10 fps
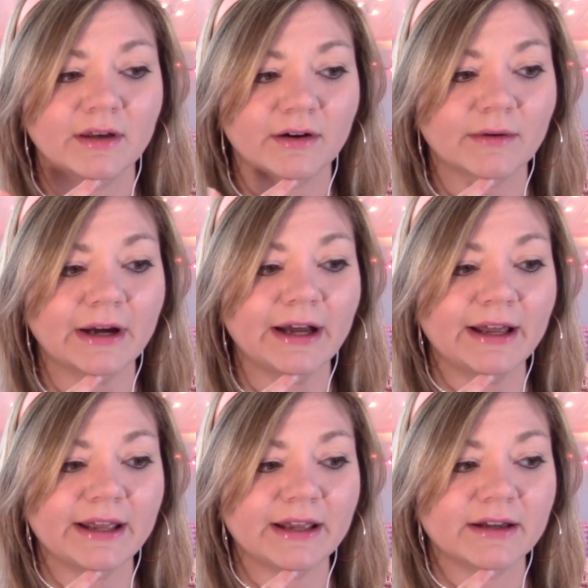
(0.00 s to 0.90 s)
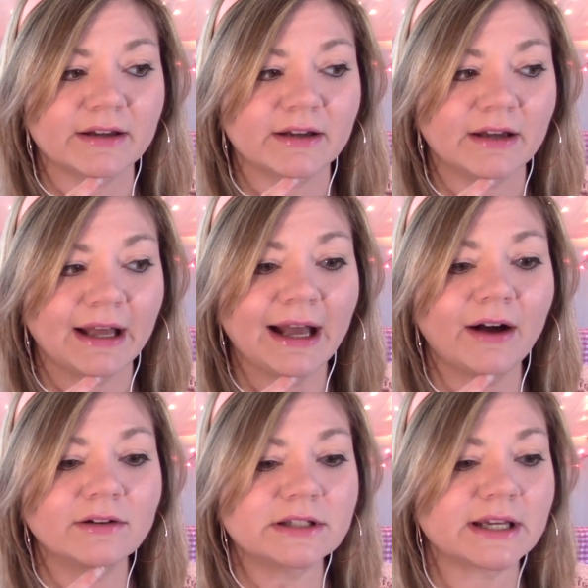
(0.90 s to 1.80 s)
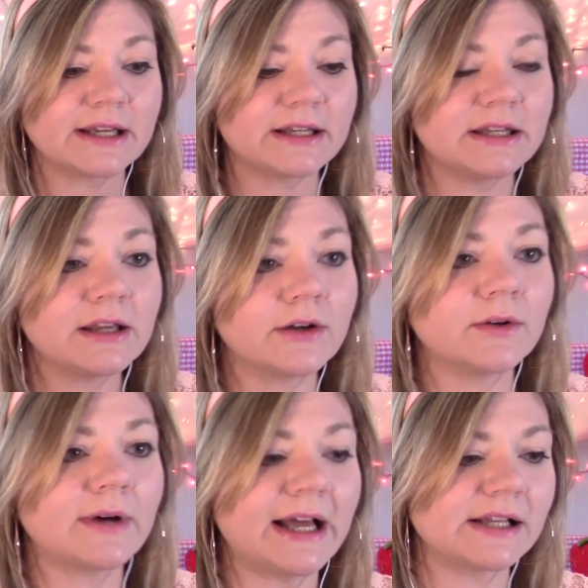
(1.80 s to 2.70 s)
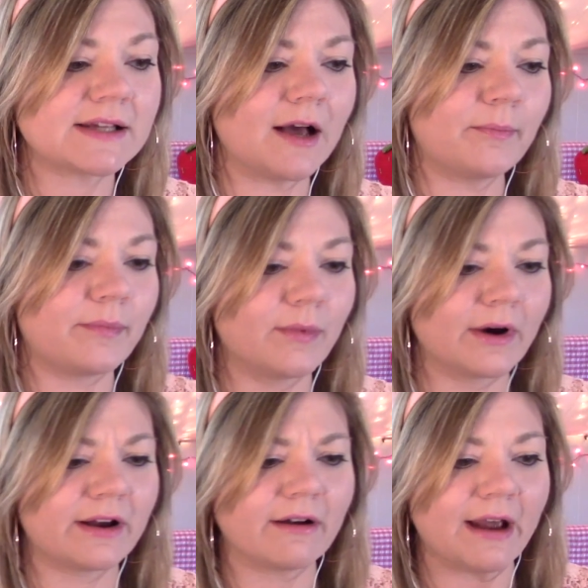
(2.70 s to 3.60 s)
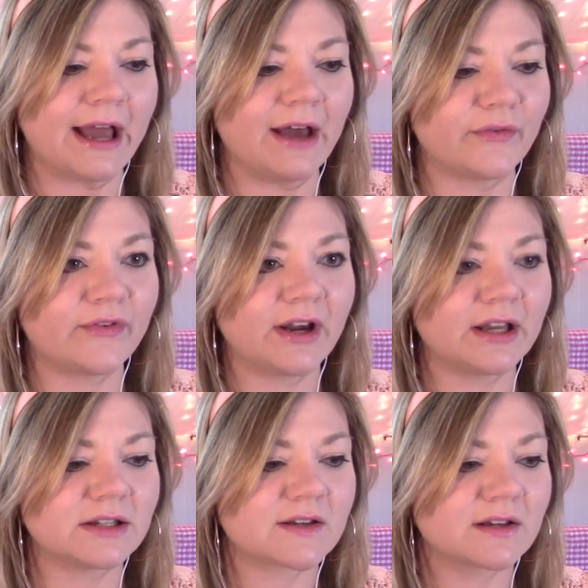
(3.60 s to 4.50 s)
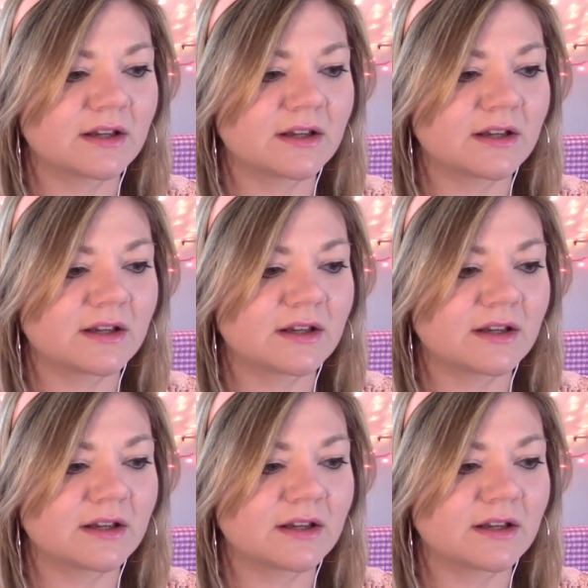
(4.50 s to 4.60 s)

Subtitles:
All right. How did you end up where you're at, friend?